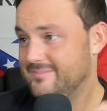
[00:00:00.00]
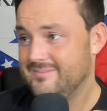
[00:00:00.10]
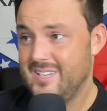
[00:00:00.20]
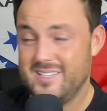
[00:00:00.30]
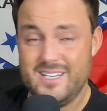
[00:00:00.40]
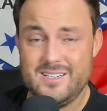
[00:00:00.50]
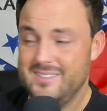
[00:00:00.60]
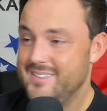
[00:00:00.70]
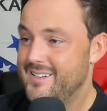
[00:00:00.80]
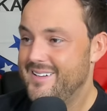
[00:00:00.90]
I think.
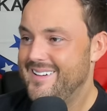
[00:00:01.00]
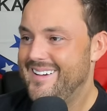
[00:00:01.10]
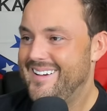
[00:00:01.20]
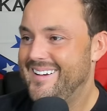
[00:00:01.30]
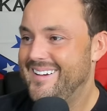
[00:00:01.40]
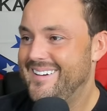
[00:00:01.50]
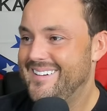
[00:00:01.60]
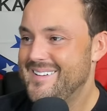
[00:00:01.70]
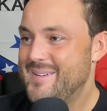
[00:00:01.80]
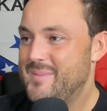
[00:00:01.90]
Uh,
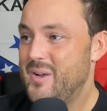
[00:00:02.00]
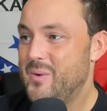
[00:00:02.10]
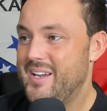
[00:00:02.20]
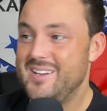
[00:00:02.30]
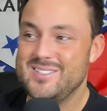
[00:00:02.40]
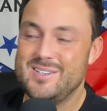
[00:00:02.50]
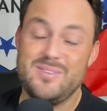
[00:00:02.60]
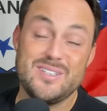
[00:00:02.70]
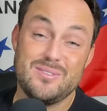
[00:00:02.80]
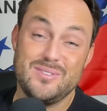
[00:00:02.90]
but anyway, he's a
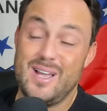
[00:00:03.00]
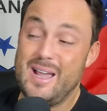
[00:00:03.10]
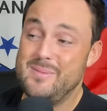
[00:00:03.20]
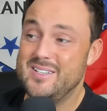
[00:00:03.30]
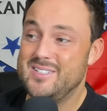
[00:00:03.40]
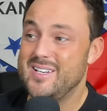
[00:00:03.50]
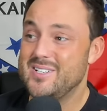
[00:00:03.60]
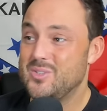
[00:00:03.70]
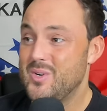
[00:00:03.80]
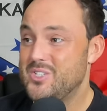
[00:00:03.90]
defensive lineman. He's
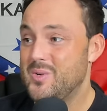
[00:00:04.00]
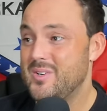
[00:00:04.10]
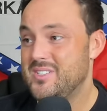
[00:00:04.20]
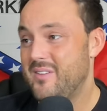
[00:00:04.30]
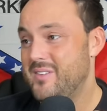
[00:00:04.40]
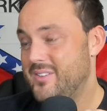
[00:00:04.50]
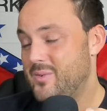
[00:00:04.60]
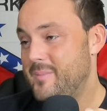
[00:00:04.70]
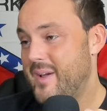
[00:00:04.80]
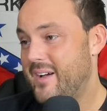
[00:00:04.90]
six three, two
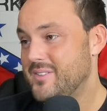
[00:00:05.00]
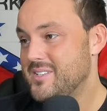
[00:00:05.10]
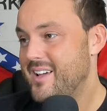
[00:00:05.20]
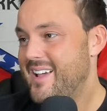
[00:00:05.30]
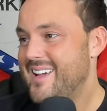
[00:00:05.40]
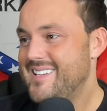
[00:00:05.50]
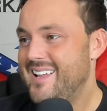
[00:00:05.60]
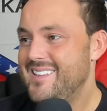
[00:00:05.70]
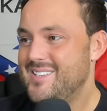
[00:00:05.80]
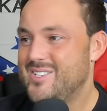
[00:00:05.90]
seventy-three pounds. He's
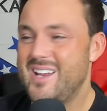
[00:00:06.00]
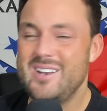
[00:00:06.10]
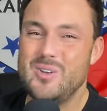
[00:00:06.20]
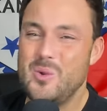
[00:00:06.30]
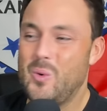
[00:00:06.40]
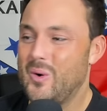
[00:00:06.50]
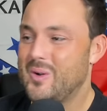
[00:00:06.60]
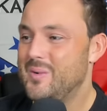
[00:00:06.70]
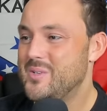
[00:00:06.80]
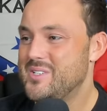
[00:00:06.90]
out of the state of New
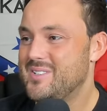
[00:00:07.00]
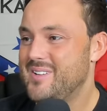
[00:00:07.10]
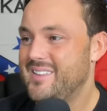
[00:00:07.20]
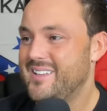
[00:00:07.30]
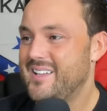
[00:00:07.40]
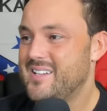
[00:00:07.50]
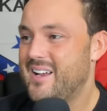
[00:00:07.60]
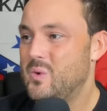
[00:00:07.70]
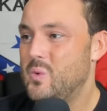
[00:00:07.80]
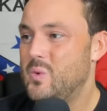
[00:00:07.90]
York, which is, I think that's kind
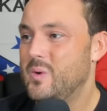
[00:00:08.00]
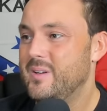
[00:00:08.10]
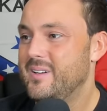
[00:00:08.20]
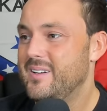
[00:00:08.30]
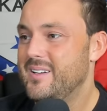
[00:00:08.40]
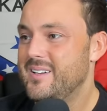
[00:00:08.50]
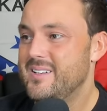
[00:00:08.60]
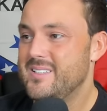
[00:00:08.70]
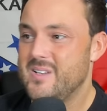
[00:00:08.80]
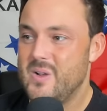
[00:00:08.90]
of cool.
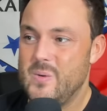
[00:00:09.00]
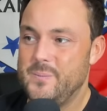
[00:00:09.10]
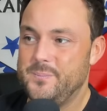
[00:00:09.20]
So